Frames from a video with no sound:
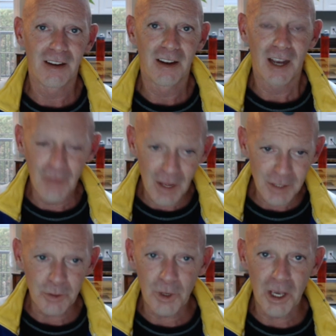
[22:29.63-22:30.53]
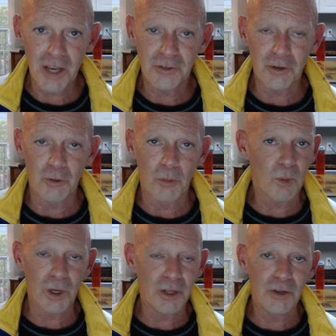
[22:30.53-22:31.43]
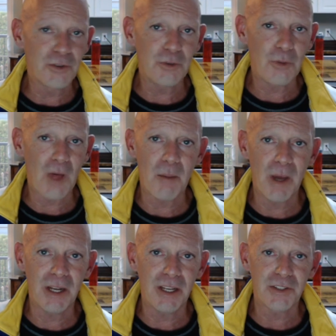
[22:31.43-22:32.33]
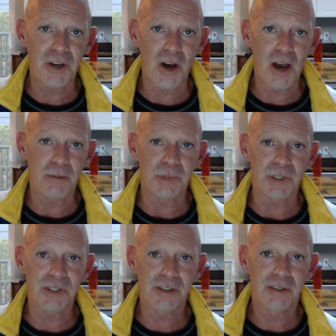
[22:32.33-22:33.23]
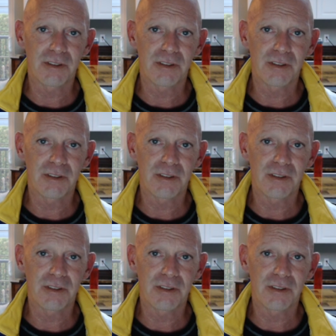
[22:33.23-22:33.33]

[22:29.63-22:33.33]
And that's okay too. We're going to do that many times.